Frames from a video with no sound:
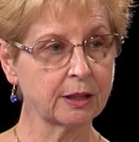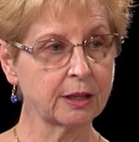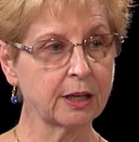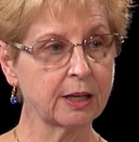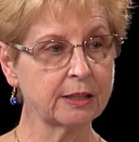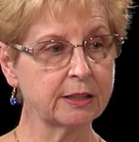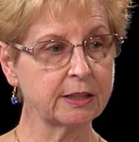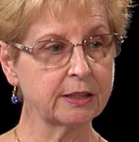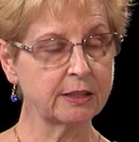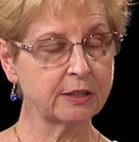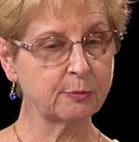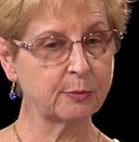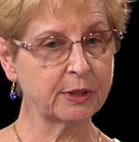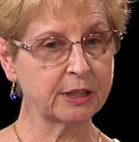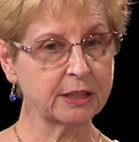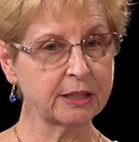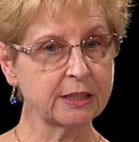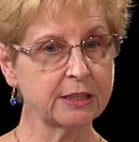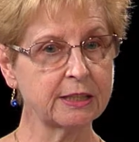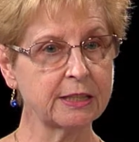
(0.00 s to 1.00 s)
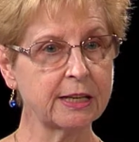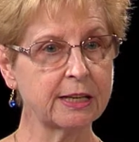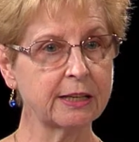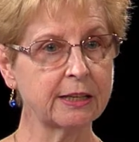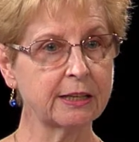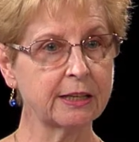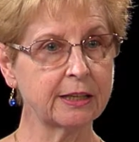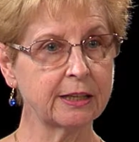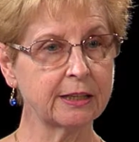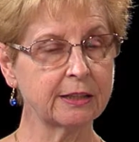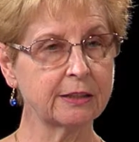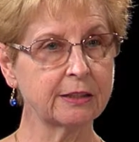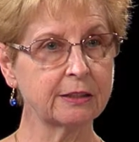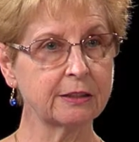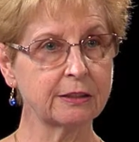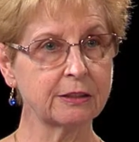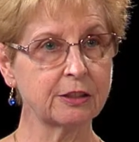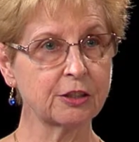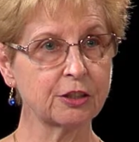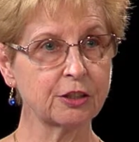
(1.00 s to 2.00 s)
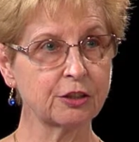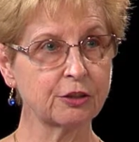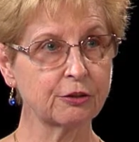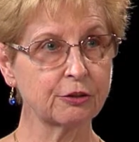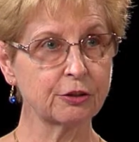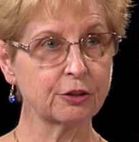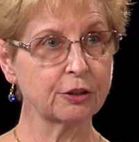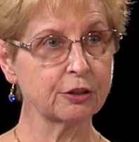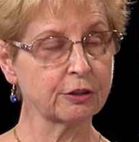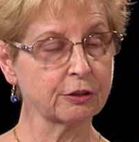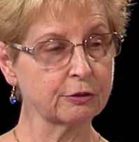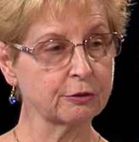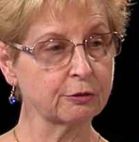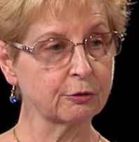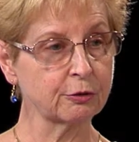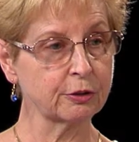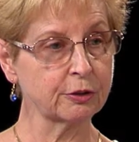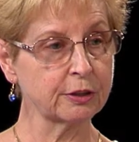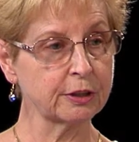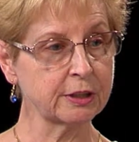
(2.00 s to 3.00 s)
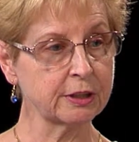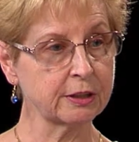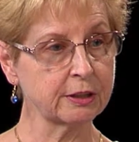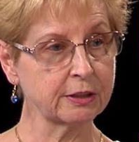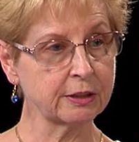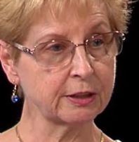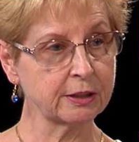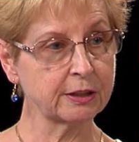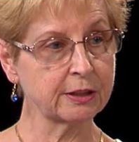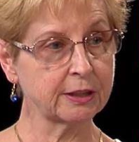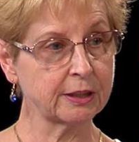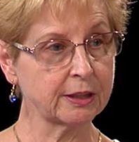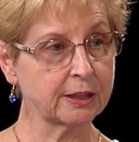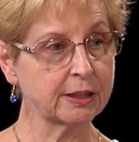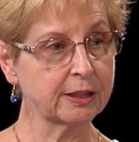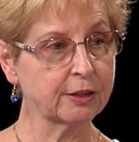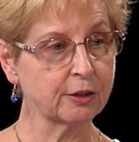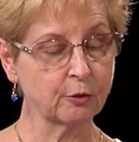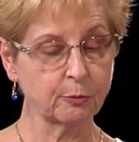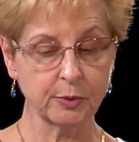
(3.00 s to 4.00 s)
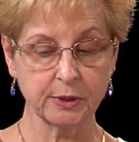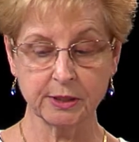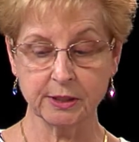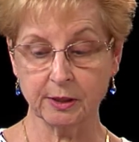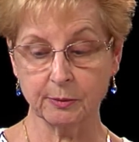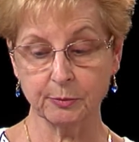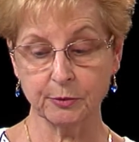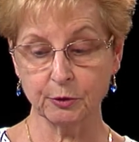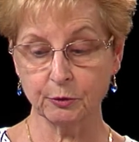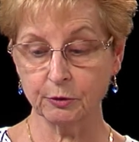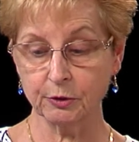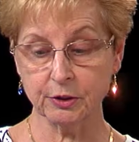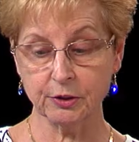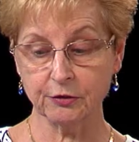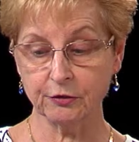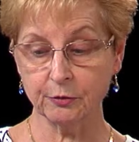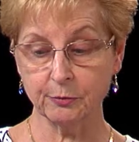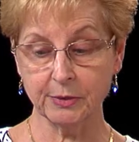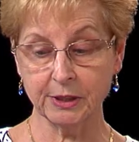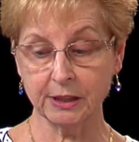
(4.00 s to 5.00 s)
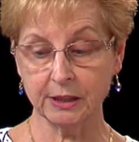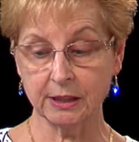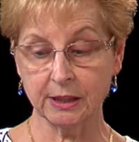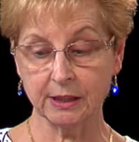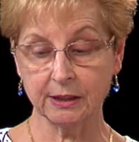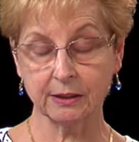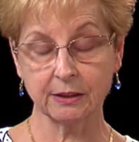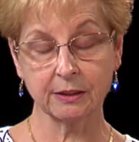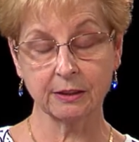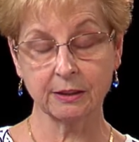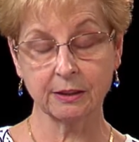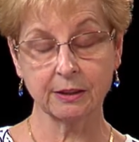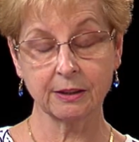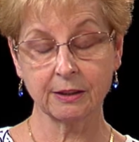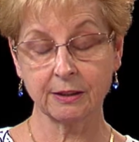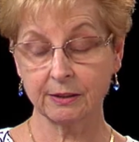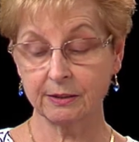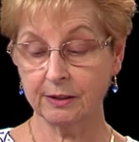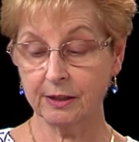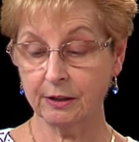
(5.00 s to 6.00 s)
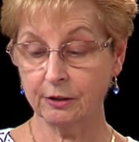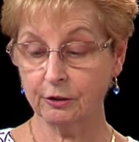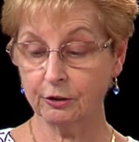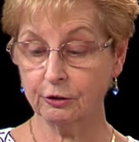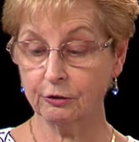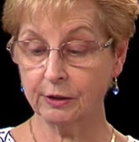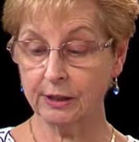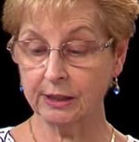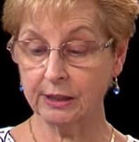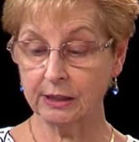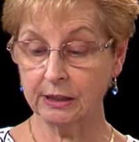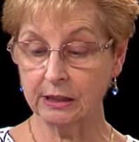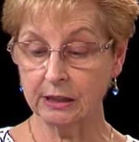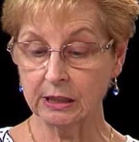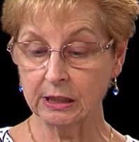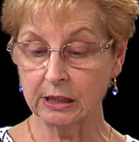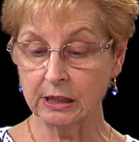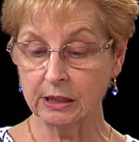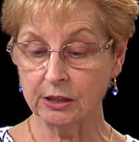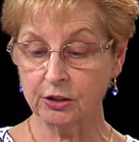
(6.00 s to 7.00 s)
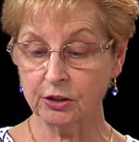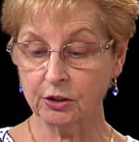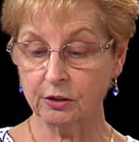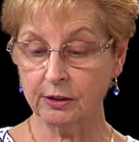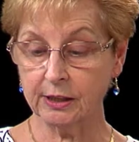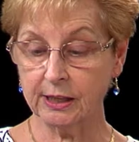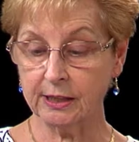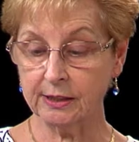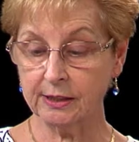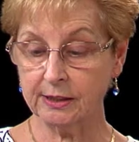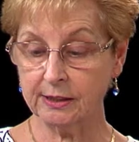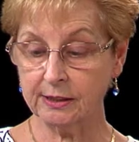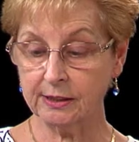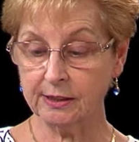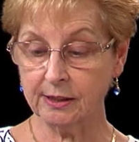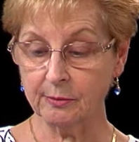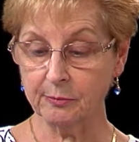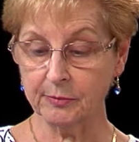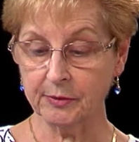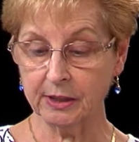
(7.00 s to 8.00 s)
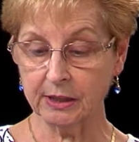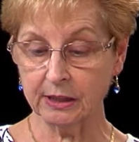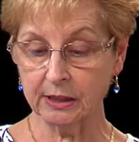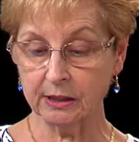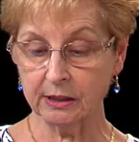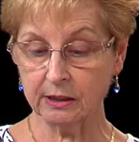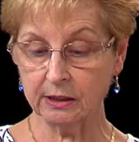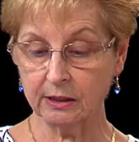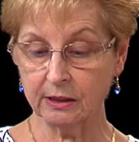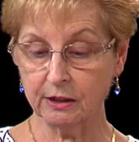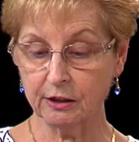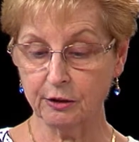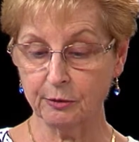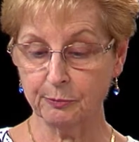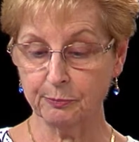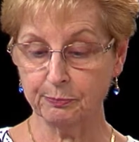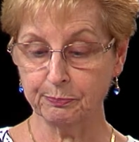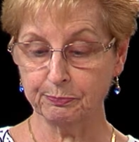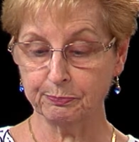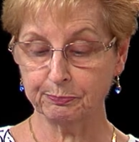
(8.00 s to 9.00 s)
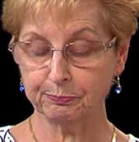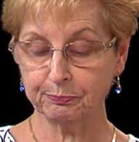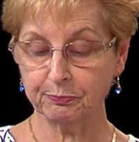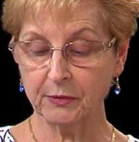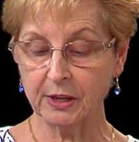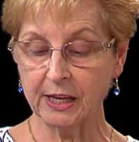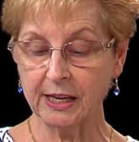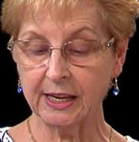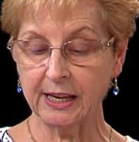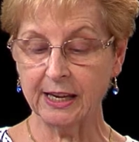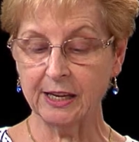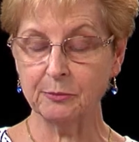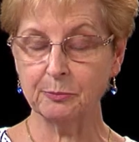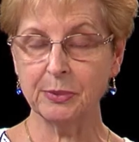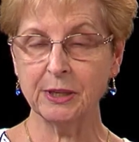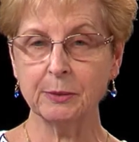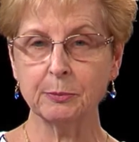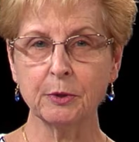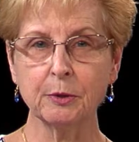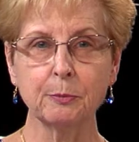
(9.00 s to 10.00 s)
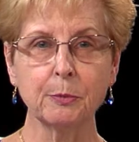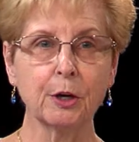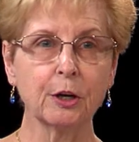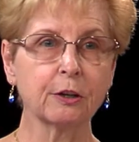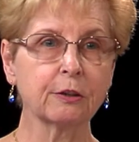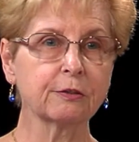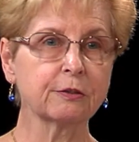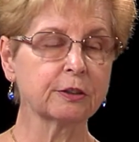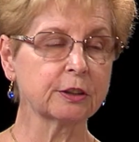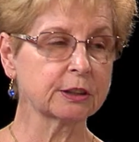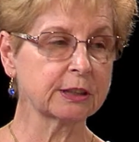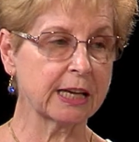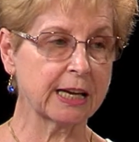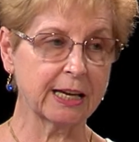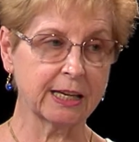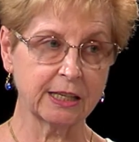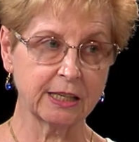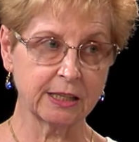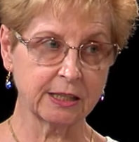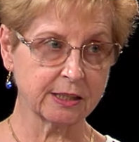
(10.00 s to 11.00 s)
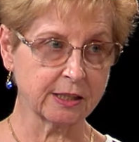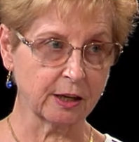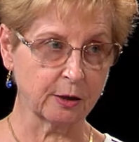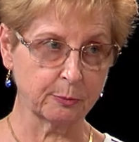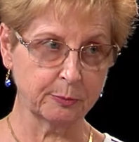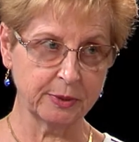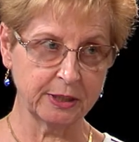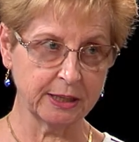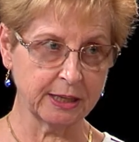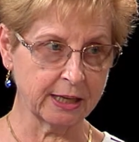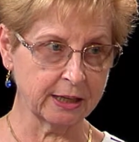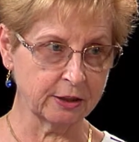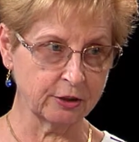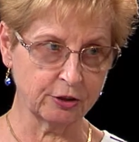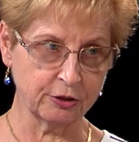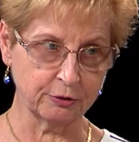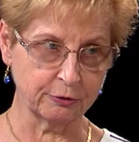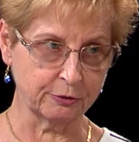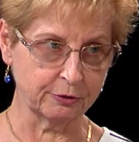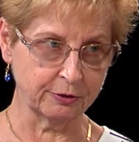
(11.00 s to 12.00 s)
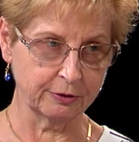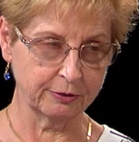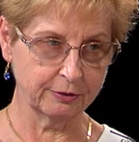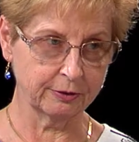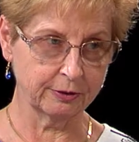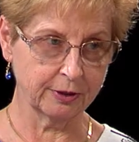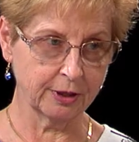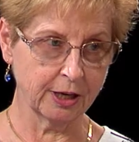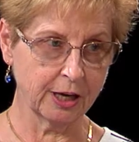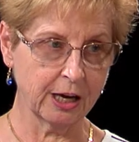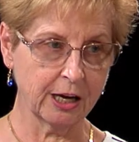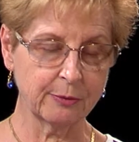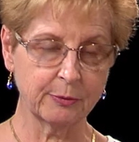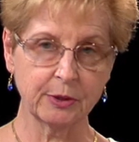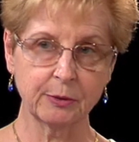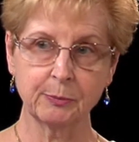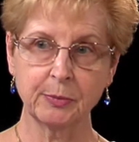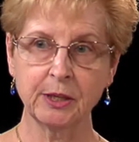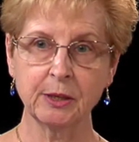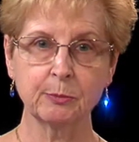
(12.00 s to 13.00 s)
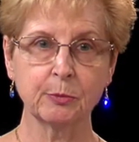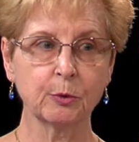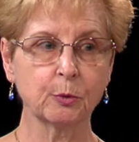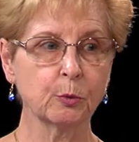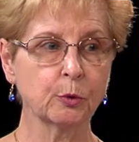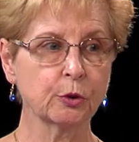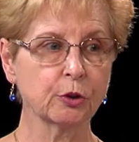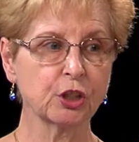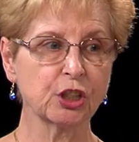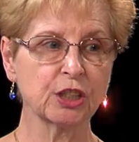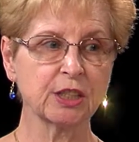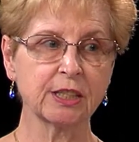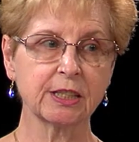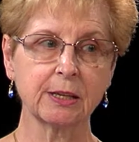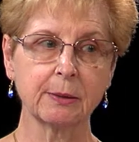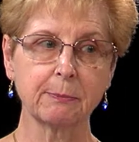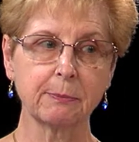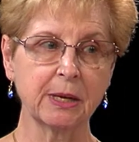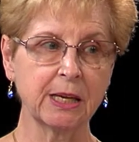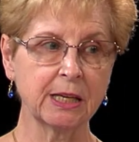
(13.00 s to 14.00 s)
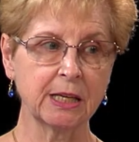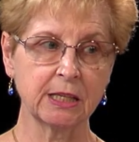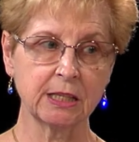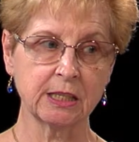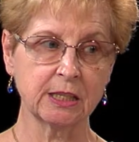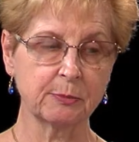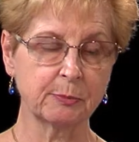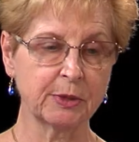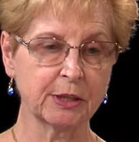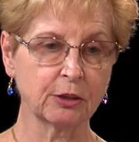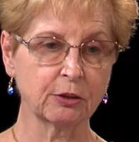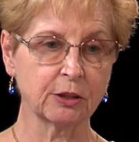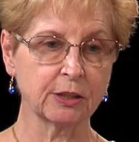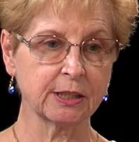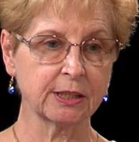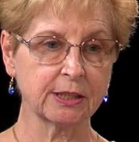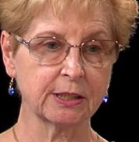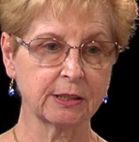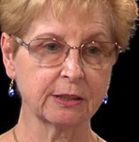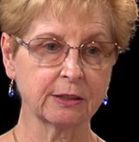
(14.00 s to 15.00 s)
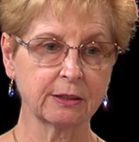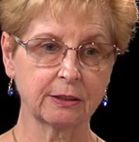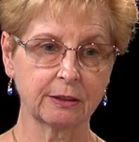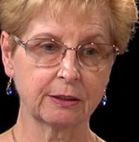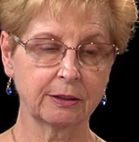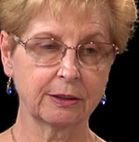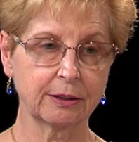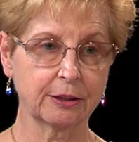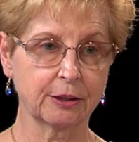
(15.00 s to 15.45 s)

I need to be content and just turn to the Lord, and He opens up doors for me that mm -hmm. that are great. Mm. So that's something um, and people marveled at his upbeat attitude. Oh, yeah. I mean, people I know, were just amazed mm -hmm. because, you